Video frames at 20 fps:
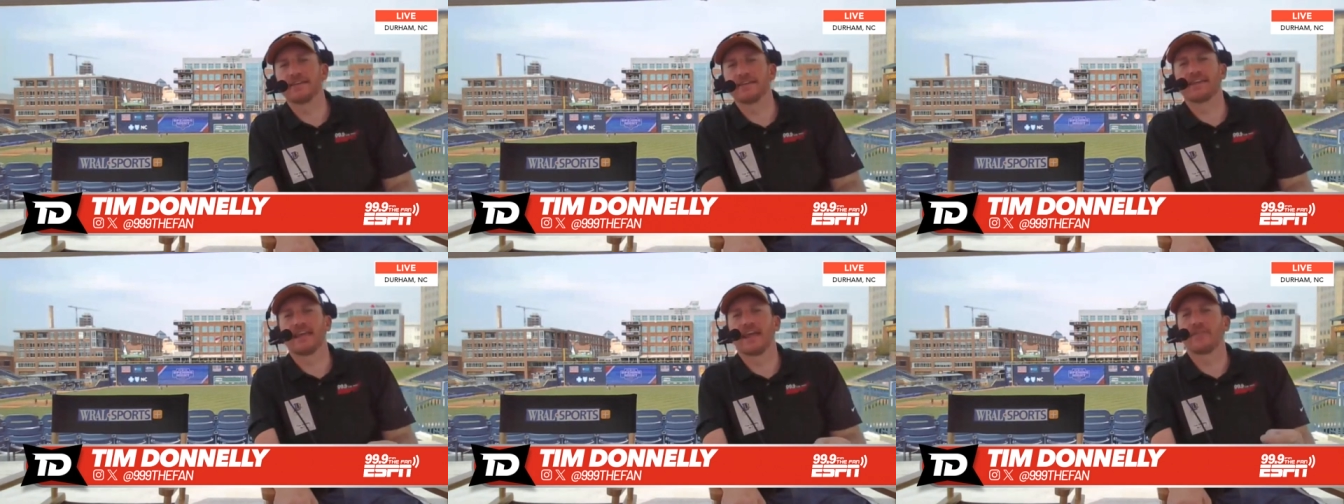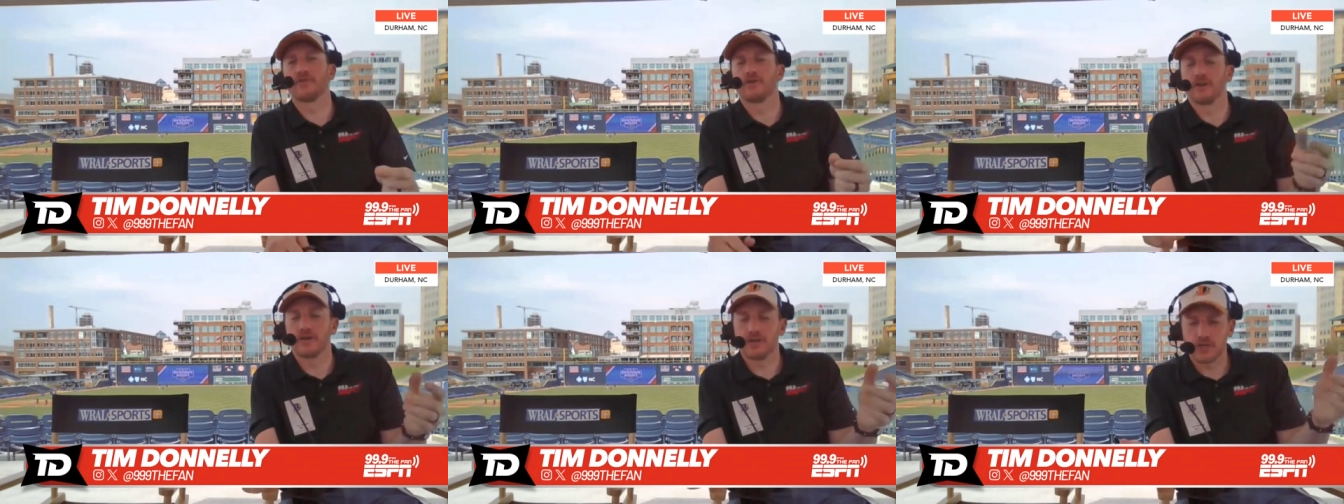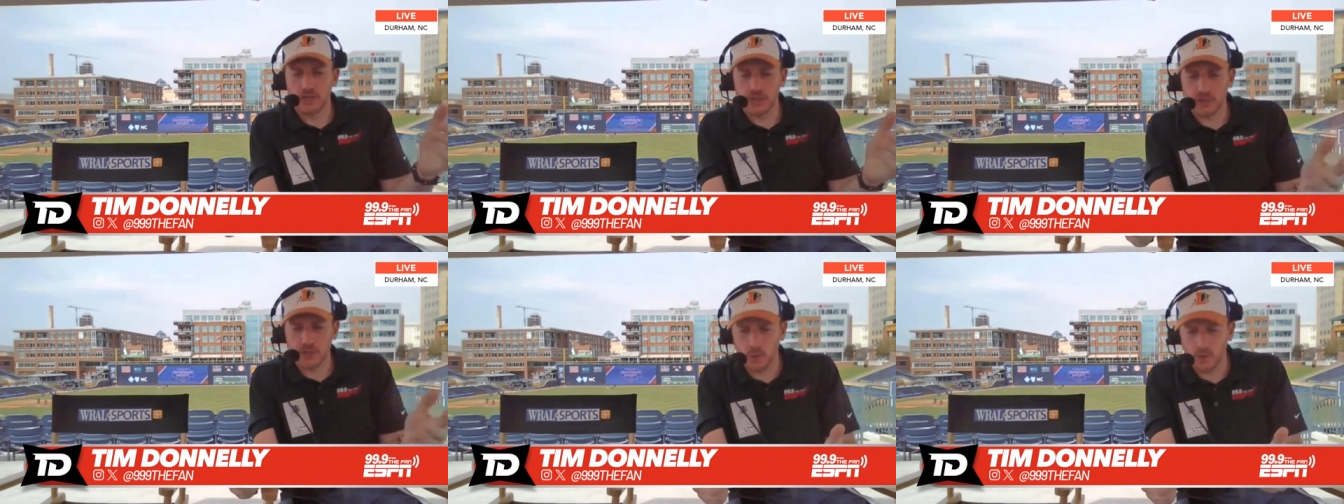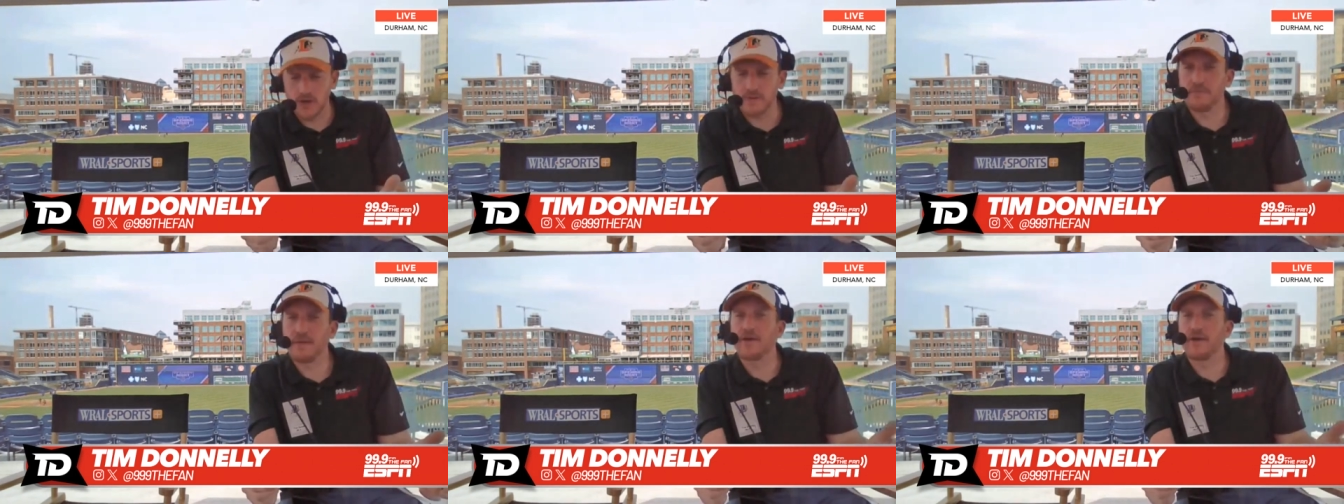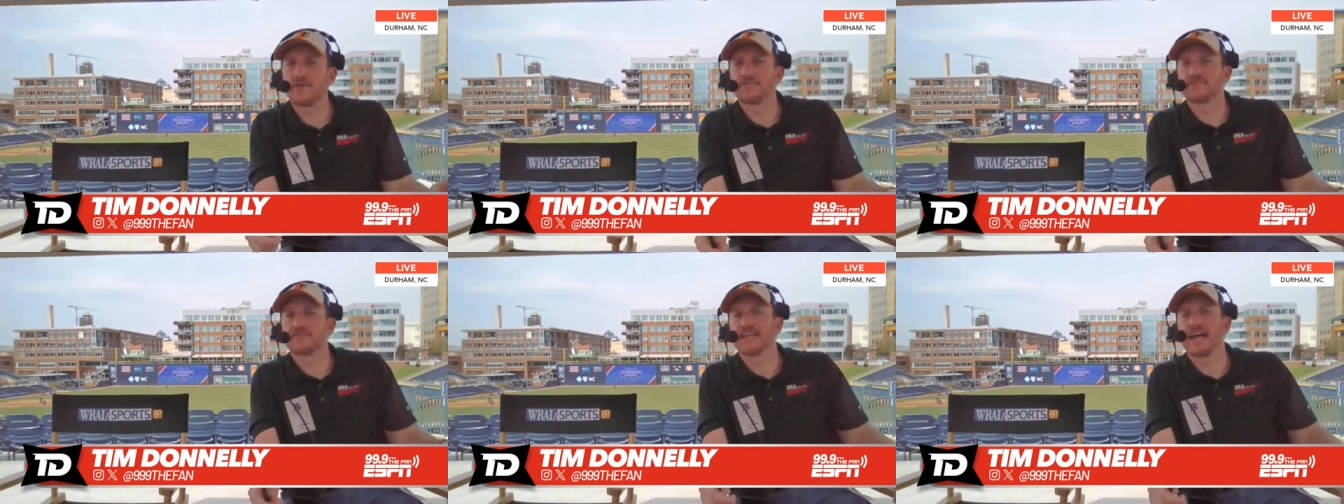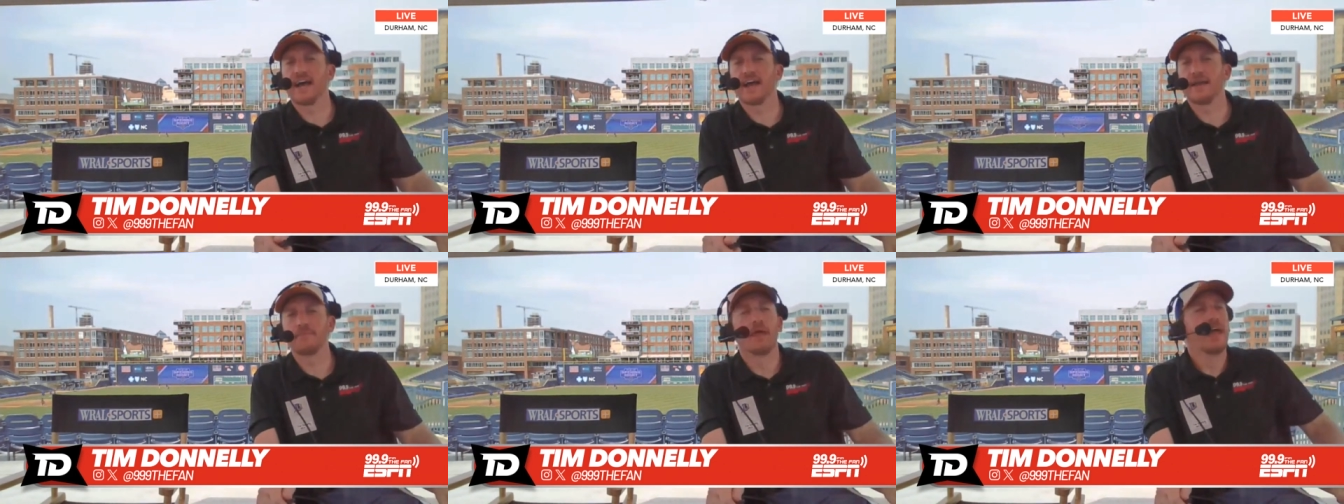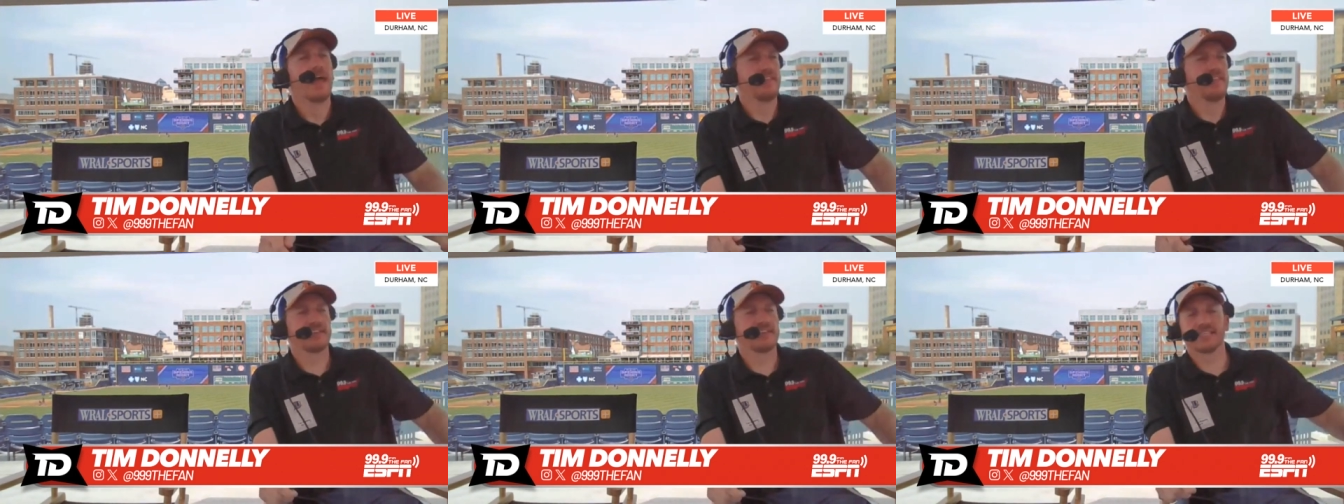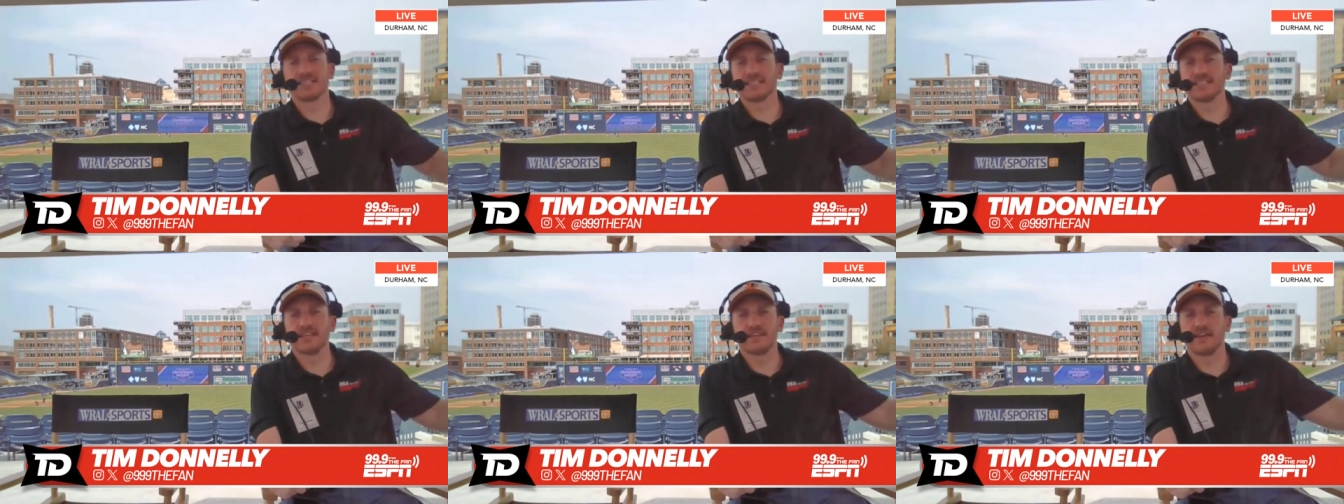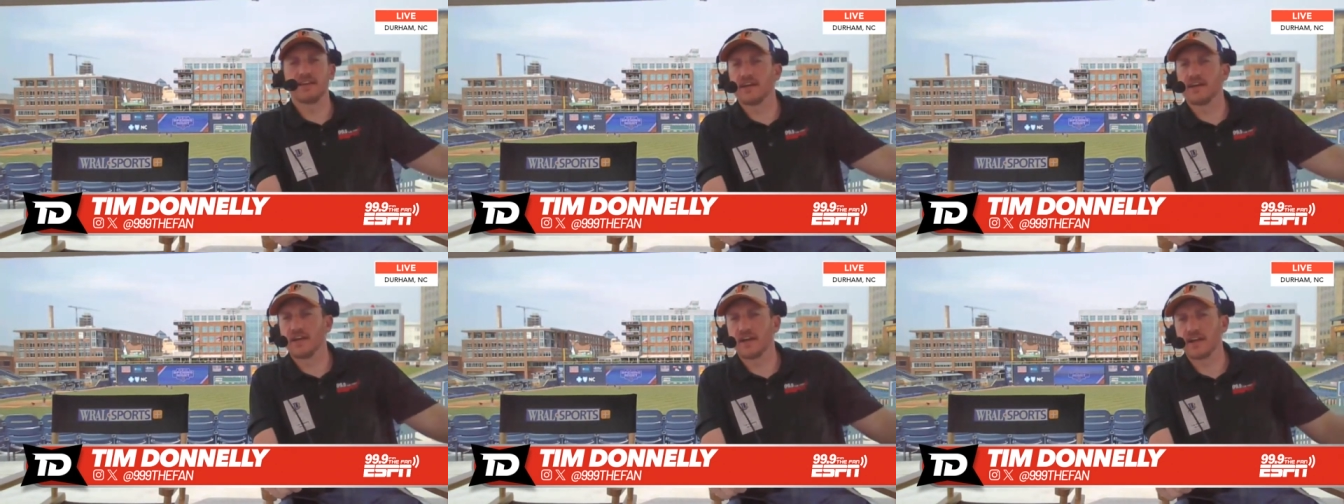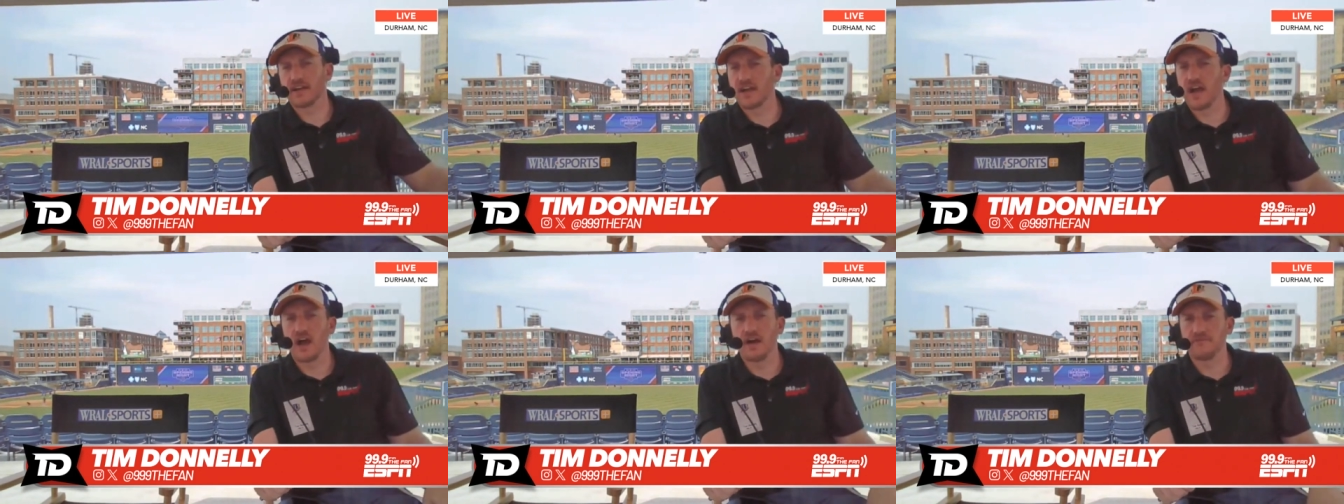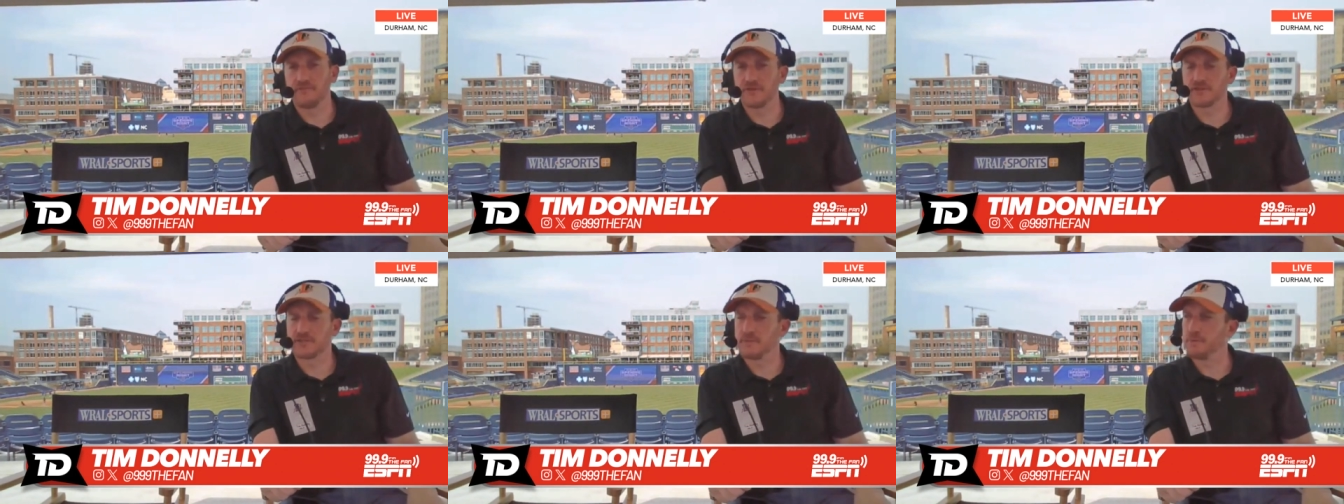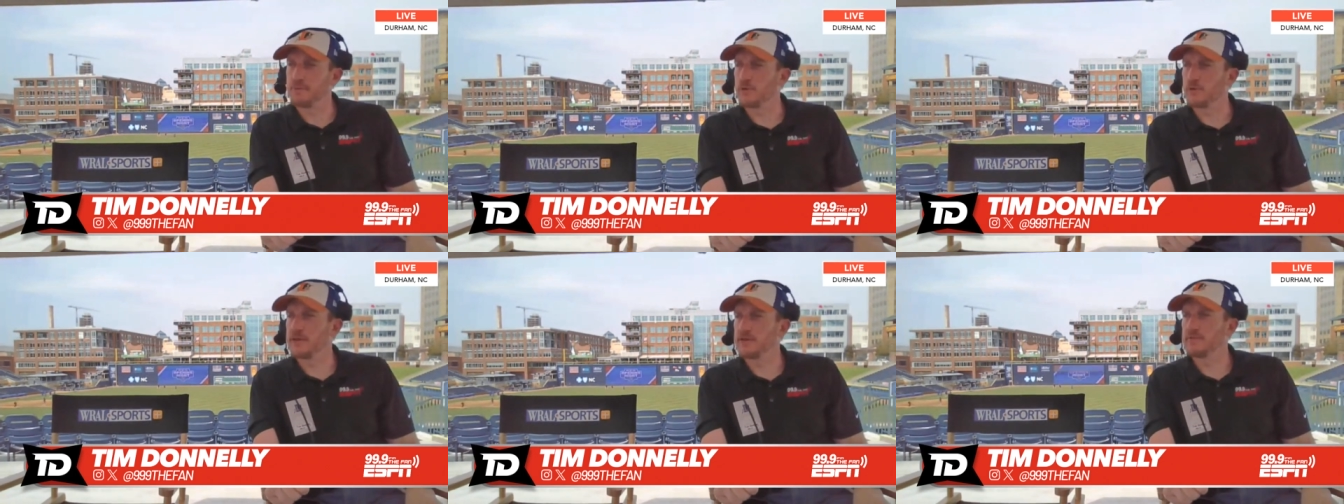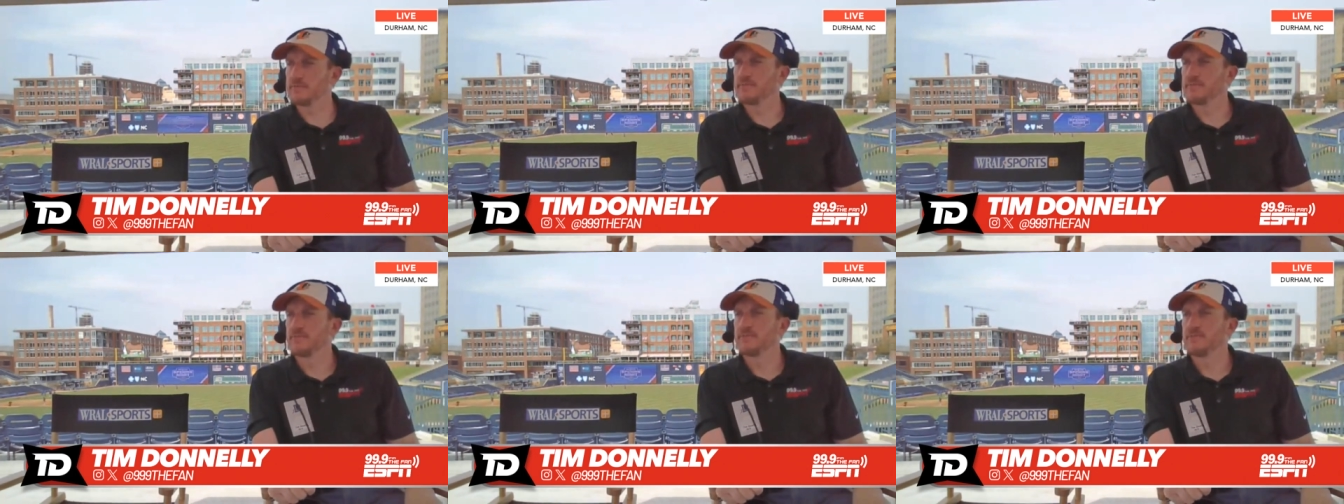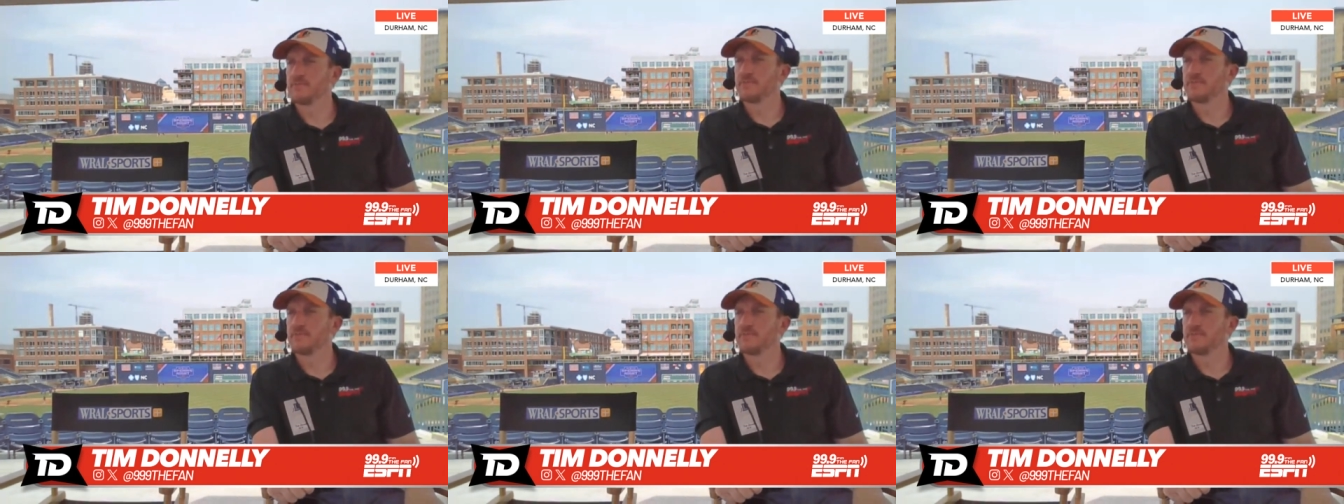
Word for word: plan together in a short amount of time. This isn't a, a conference opponent.